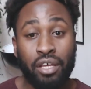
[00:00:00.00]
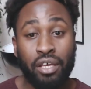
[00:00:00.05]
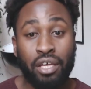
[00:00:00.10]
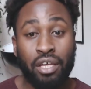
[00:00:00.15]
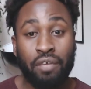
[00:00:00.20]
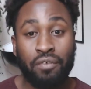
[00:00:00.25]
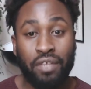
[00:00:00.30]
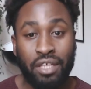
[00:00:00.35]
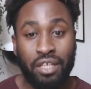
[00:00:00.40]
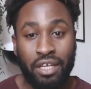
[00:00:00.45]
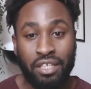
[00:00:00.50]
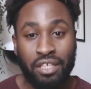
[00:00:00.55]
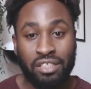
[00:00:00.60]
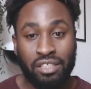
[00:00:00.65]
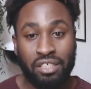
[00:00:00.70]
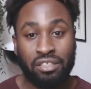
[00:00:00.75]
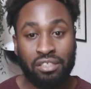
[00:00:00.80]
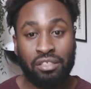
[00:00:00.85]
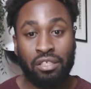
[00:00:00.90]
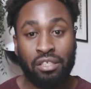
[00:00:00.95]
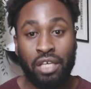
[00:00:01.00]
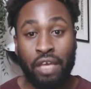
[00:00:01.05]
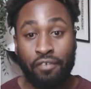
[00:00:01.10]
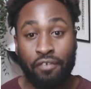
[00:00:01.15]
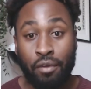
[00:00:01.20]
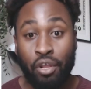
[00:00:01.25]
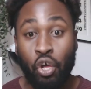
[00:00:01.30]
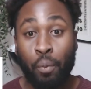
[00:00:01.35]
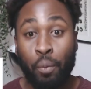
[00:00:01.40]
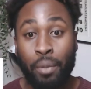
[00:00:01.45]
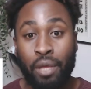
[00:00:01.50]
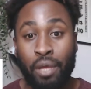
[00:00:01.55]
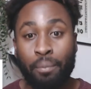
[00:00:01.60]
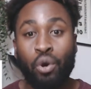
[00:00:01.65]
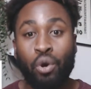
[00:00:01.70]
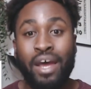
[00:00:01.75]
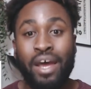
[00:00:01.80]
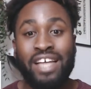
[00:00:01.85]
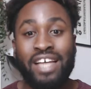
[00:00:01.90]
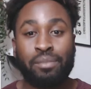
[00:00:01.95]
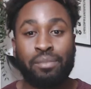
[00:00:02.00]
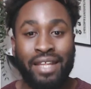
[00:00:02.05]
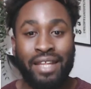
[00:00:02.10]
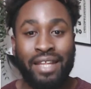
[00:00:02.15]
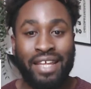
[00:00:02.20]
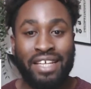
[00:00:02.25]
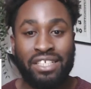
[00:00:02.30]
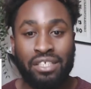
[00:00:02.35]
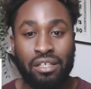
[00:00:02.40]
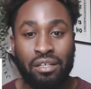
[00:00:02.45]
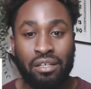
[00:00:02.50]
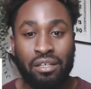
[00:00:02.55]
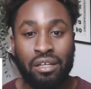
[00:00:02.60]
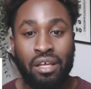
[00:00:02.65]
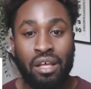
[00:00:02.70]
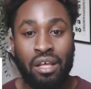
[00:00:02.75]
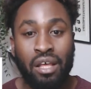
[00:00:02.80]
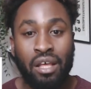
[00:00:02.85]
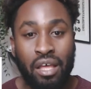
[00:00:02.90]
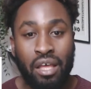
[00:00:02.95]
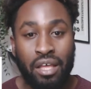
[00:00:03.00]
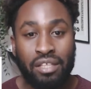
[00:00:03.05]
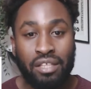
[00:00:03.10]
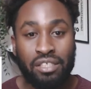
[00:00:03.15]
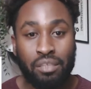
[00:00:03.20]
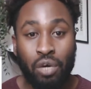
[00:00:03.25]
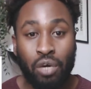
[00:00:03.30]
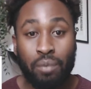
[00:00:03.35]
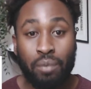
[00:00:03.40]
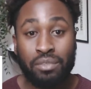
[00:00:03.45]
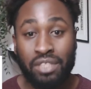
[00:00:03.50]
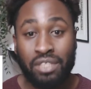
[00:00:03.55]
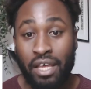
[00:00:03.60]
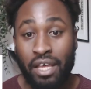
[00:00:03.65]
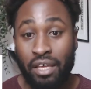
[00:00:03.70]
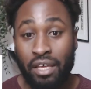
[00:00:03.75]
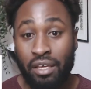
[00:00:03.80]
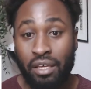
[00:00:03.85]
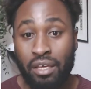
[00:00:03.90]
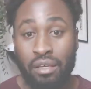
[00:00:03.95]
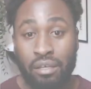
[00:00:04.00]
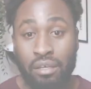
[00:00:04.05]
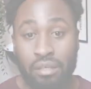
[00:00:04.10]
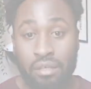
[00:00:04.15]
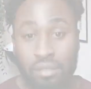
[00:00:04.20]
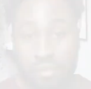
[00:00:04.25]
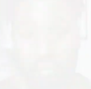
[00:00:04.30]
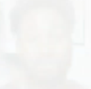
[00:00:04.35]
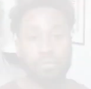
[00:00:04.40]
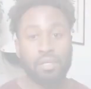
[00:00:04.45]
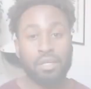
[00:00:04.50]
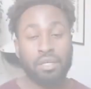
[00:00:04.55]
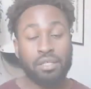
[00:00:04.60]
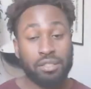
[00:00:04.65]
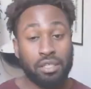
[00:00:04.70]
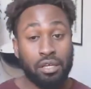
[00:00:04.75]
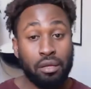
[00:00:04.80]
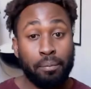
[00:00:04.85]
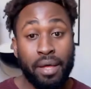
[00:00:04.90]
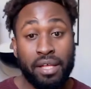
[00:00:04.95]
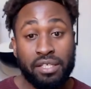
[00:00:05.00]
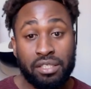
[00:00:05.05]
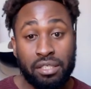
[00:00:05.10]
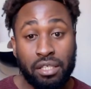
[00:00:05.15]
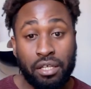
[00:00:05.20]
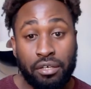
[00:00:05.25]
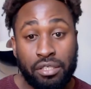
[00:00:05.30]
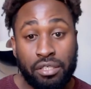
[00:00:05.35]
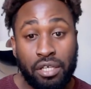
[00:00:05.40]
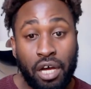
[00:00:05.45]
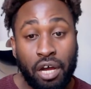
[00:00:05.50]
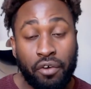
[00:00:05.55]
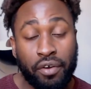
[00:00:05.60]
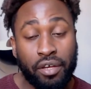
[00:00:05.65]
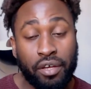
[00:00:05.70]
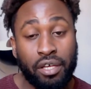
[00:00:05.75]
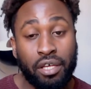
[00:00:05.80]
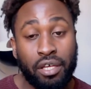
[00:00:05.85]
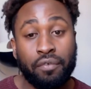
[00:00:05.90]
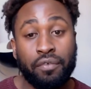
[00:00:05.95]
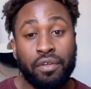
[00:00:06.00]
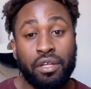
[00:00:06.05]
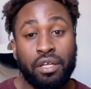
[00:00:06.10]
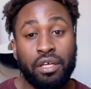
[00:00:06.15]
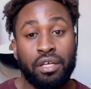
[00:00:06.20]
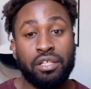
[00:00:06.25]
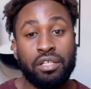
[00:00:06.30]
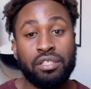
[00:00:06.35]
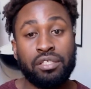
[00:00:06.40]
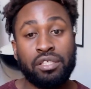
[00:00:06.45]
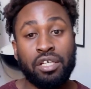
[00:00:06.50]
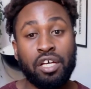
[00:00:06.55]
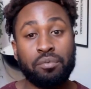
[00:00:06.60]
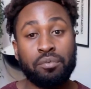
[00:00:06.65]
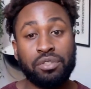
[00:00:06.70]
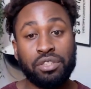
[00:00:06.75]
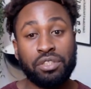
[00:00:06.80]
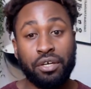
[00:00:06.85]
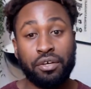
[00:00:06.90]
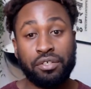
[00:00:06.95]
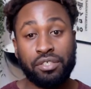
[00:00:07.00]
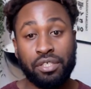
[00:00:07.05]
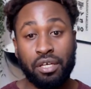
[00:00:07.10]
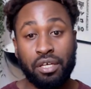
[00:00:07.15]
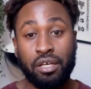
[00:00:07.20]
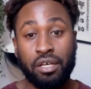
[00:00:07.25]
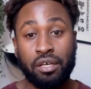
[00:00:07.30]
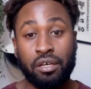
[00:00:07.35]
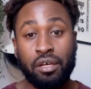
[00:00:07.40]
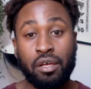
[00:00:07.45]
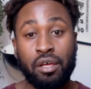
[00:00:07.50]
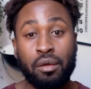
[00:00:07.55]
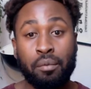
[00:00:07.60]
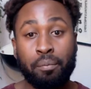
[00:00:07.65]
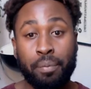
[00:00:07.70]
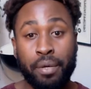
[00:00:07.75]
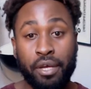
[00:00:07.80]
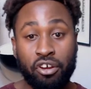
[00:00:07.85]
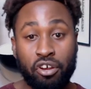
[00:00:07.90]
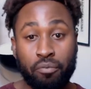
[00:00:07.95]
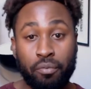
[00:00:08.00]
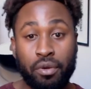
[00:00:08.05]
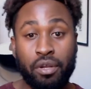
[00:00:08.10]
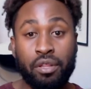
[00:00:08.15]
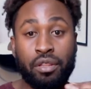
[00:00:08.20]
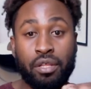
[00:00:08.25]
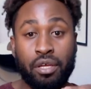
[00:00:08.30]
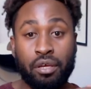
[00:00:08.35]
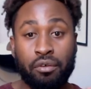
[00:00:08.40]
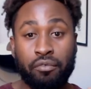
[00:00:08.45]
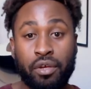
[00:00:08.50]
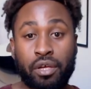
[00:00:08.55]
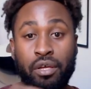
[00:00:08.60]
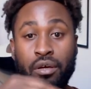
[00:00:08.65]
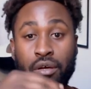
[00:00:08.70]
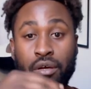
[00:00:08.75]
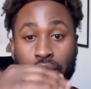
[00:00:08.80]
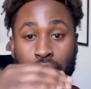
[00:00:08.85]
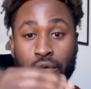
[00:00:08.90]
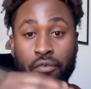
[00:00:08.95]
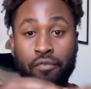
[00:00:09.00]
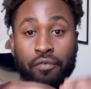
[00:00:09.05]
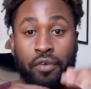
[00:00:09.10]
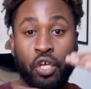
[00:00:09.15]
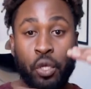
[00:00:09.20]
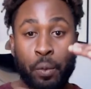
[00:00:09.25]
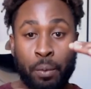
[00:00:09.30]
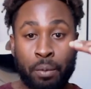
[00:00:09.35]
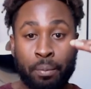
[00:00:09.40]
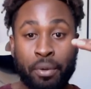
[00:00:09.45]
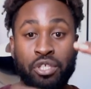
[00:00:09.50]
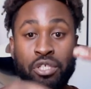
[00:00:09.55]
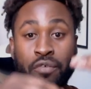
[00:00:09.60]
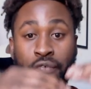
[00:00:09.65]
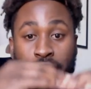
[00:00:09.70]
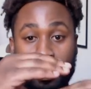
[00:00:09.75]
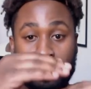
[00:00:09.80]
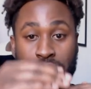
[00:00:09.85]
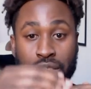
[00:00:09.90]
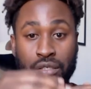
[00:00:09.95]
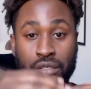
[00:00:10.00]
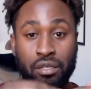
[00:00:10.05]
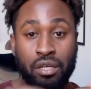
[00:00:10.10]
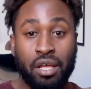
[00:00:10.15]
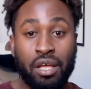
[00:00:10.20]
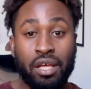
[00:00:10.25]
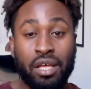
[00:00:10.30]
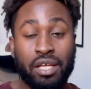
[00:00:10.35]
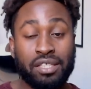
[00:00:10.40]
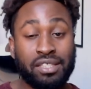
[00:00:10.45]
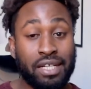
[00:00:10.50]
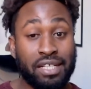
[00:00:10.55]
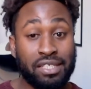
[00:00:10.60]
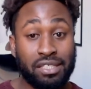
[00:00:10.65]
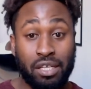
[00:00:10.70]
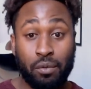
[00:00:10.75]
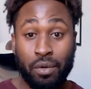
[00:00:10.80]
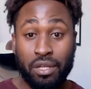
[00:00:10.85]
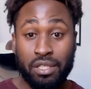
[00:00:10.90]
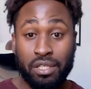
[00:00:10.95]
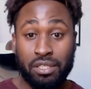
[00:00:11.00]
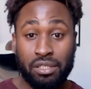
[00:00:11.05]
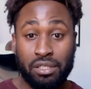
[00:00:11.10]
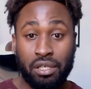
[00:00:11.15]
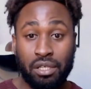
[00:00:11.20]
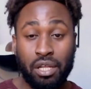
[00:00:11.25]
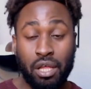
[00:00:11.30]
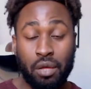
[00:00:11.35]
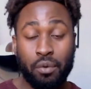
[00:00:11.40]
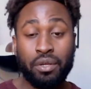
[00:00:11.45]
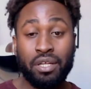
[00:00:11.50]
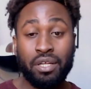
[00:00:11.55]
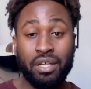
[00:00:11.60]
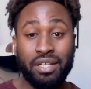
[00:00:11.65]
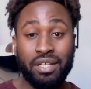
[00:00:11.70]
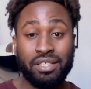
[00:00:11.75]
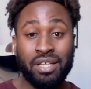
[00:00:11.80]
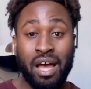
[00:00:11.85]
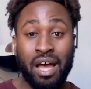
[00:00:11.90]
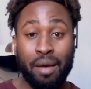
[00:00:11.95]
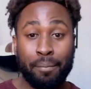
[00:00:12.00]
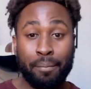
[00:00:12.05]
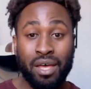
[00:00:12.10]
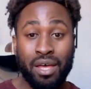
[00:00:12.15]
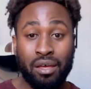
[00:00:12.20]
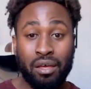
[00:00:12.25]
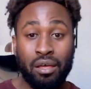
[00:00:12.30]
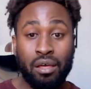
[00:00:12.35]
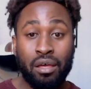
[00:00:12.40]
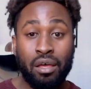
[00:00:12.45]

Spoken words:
of needs just to give a little bit more explanation into what I'm saying here. So Maslow's hierarchy of needs shows a pyramid theory of human motivation. Essentially, once the lower needs are met,